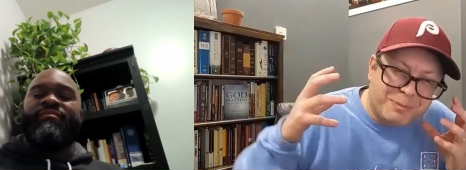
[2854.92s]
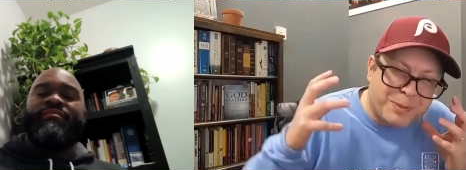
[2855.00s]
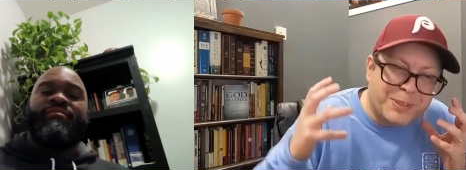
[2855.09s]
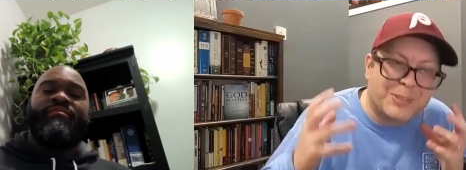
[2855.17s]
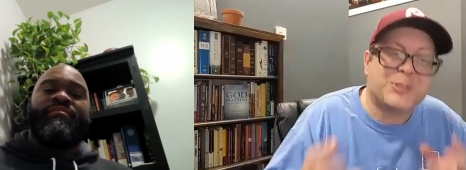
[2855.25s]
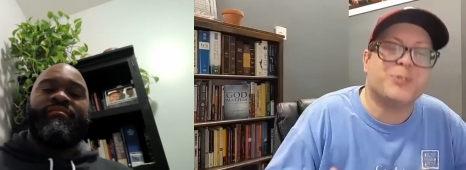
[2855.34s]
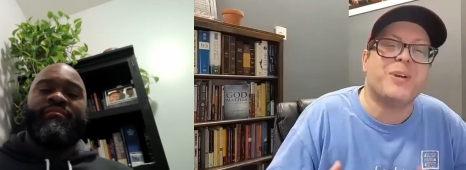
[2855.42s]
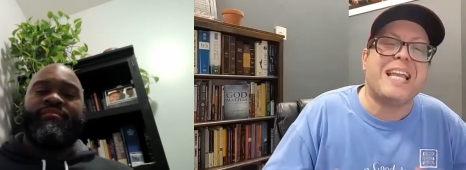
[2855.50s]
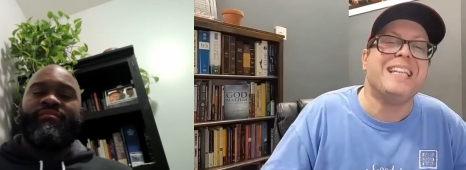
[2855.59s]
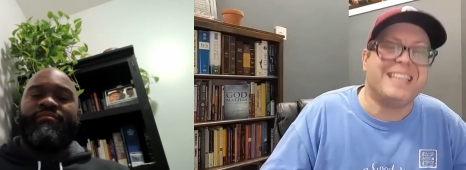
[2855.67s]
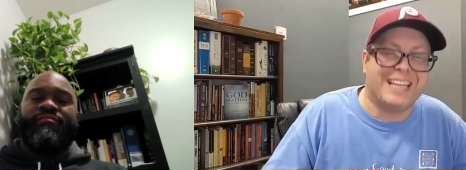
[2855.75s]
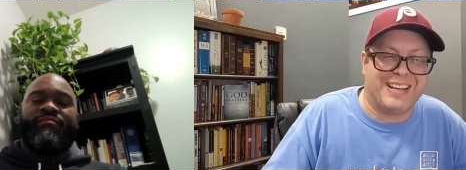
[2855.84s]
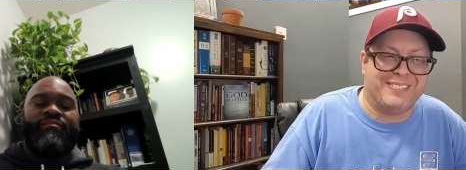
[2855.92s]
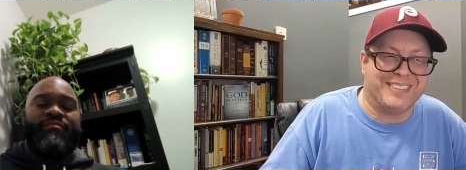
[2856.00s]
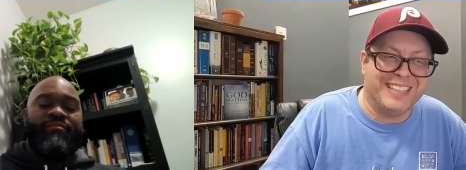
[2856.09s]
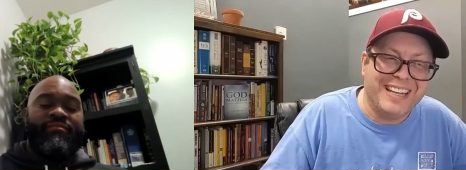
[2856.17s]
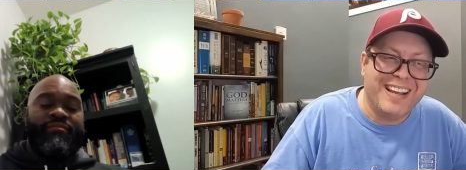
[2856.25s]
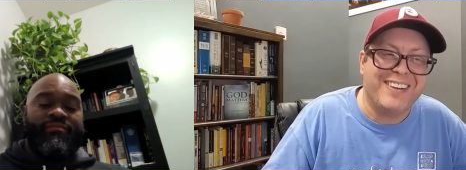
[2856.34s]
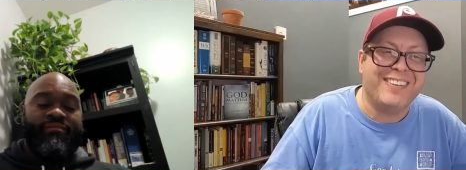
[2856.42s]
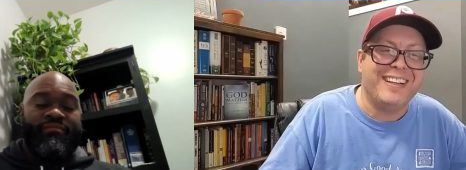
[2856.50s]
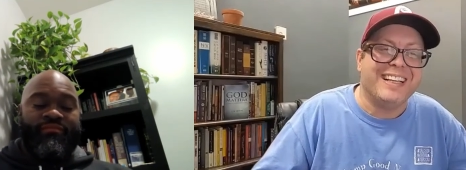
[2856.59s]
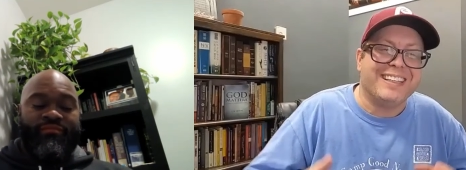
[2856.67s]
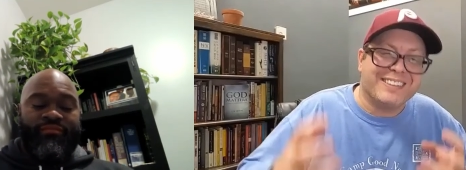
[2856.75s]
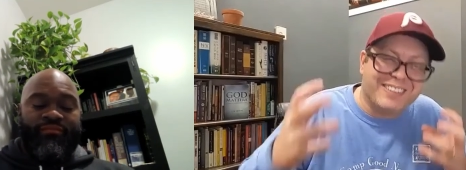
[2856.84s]
Speaker 1: persuade them,
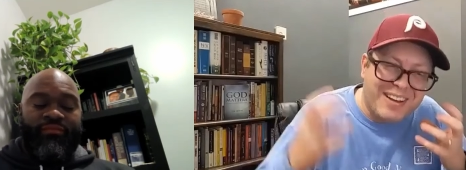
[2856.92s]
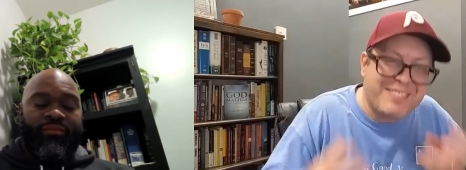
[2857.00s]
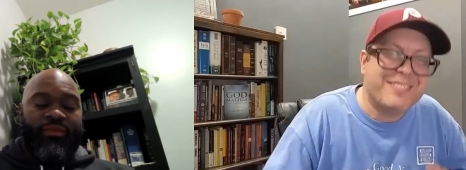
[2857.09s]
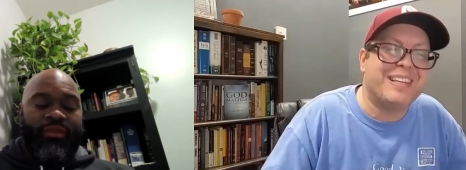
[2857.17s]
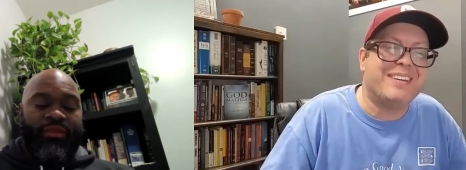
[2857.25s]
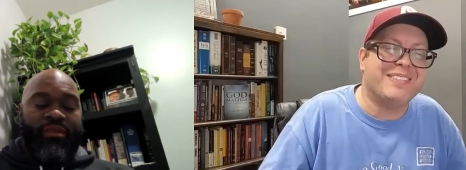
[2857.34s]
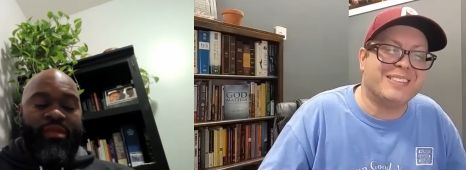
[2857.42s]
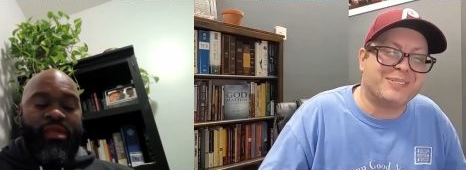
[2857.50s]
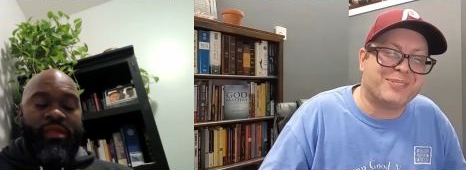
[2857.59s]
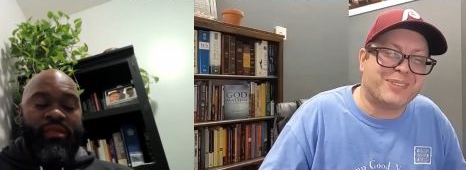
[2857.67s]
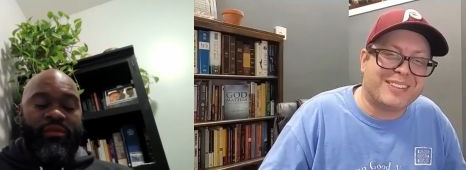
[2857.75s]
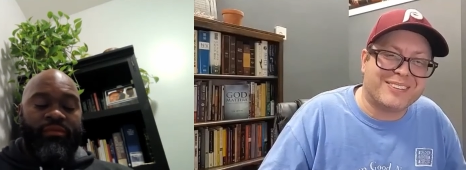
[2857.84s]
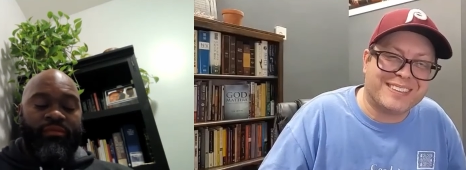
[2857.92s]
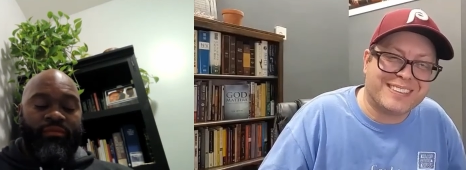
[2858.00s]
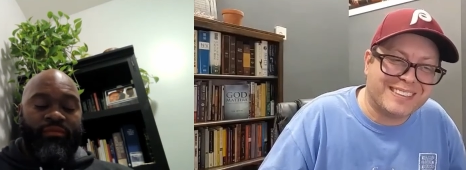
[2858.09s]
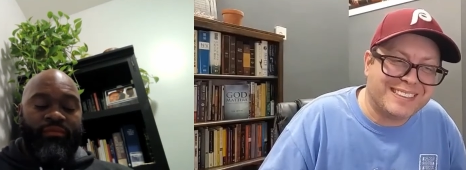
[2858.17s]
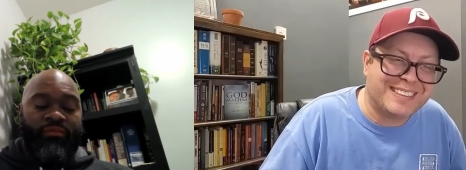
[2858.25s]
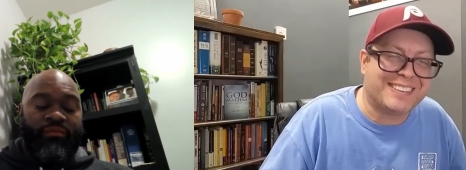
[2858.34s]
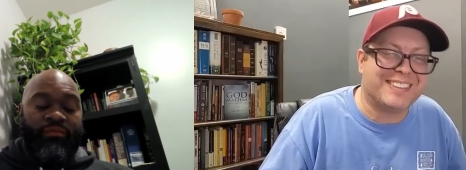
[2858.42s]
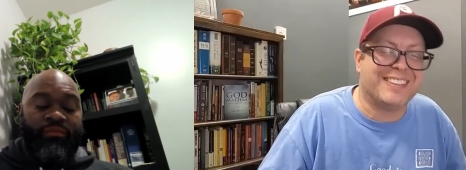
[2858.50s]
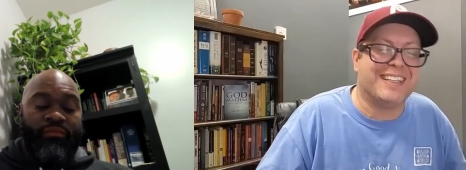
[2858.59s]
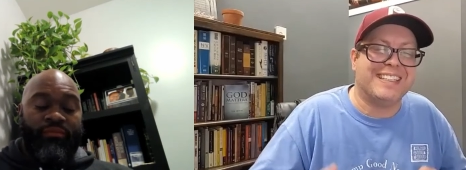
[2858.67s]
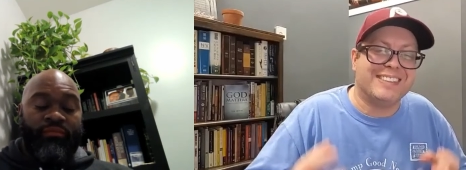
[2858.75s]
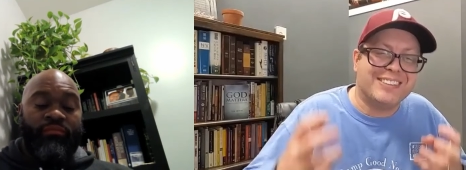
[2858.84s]
love them as a brother or sister
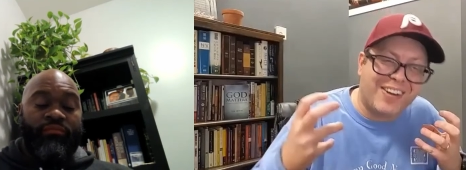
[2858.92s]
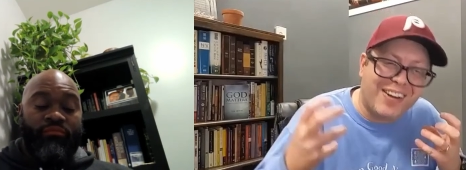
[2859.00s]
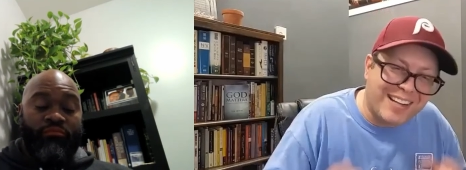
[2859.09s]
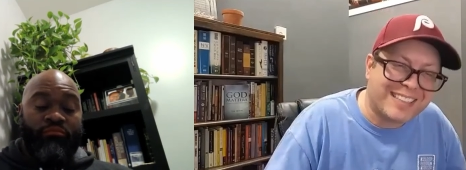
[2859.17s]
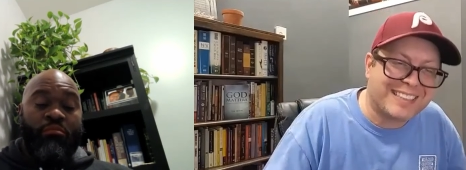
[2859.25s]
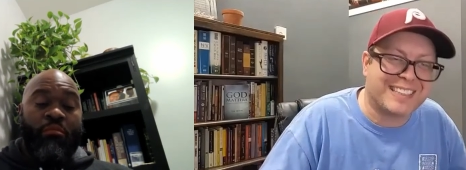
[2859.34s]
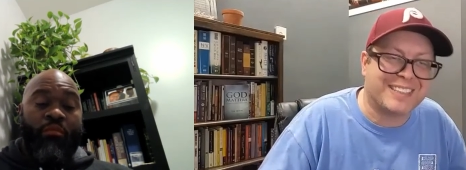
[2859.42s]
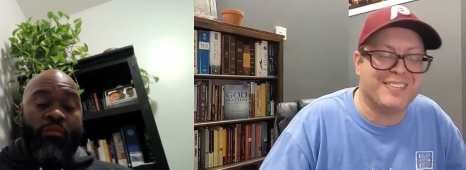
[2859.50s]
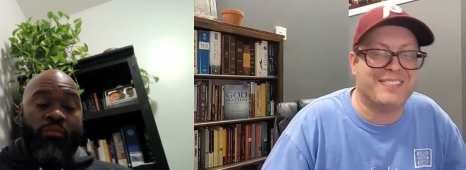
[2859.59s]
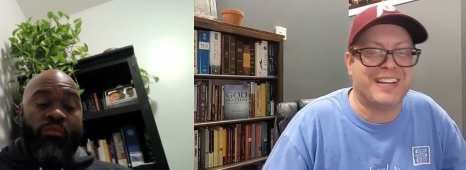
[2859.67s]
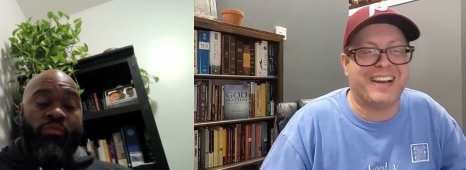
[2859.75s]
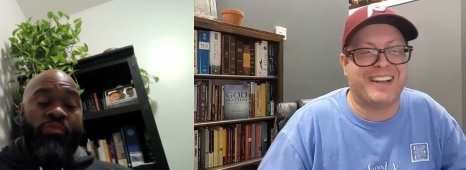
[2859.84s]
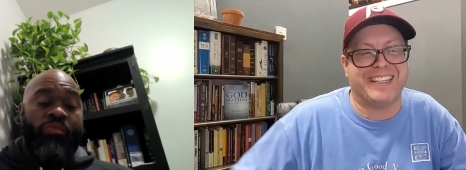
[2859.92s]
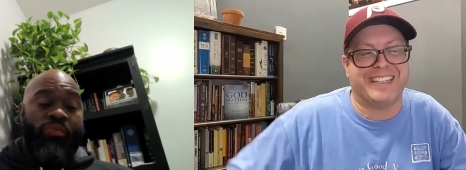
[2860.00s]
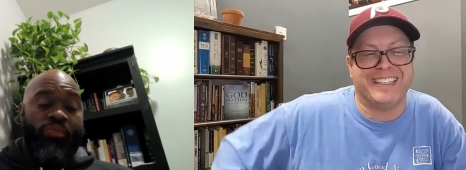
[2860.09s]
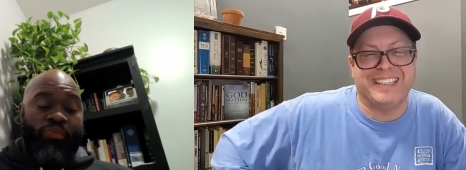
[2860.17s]
and talk to them about it.